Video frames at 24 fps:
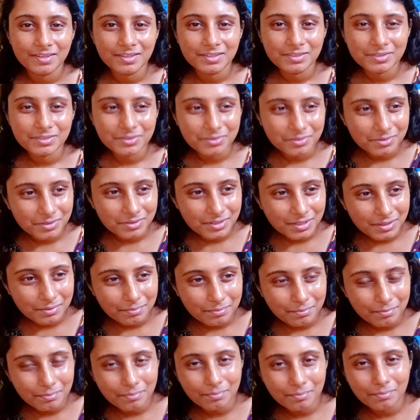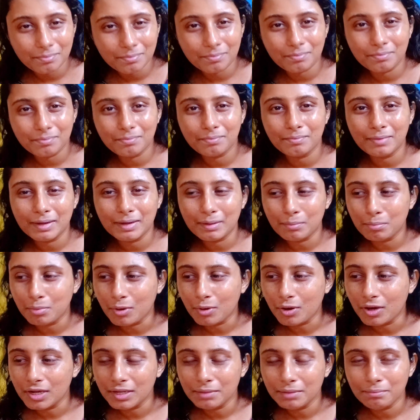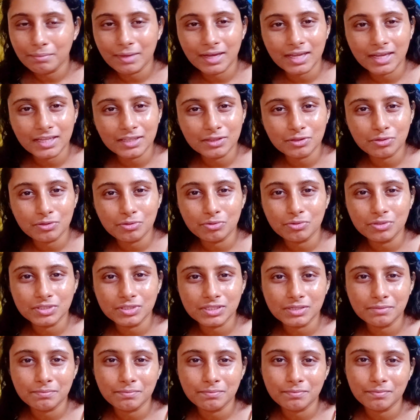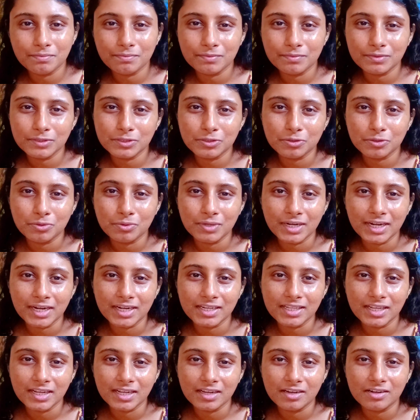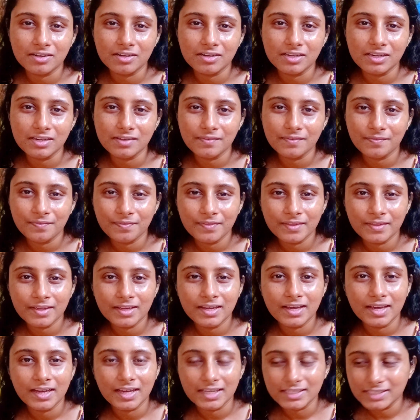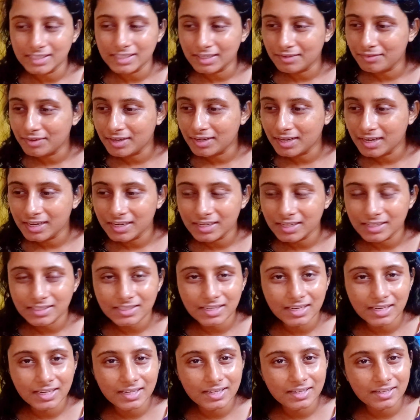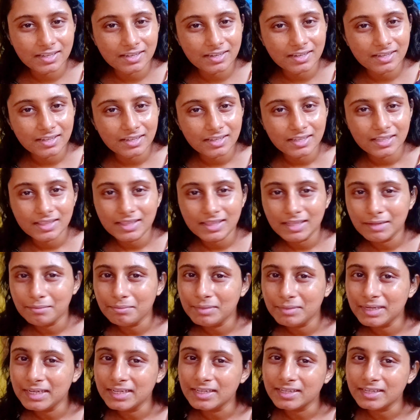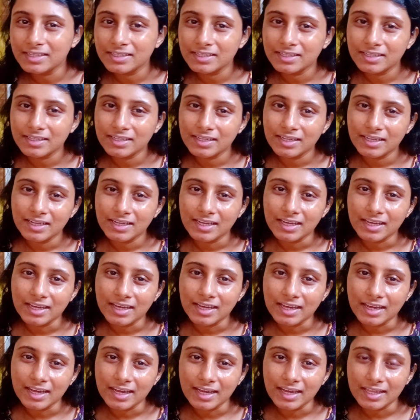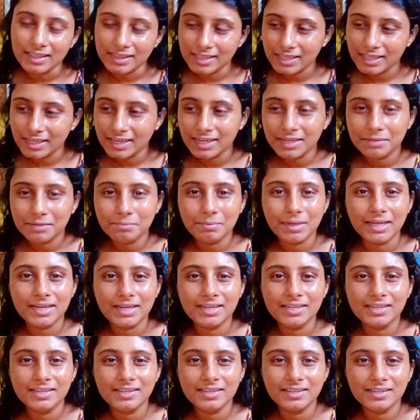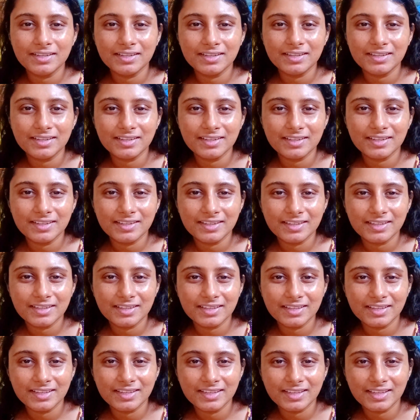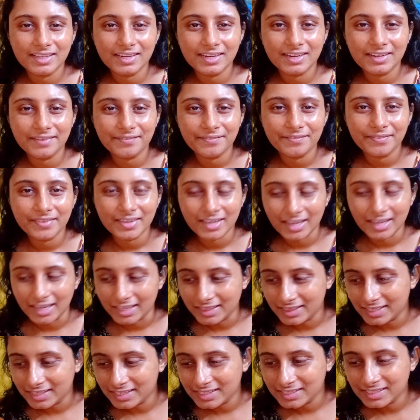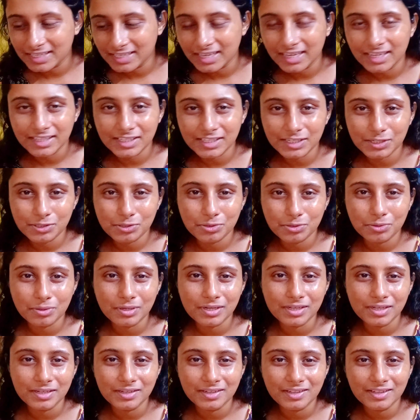So the man throws a stone at that girl, and several years later they meet and they get married, and they share this story.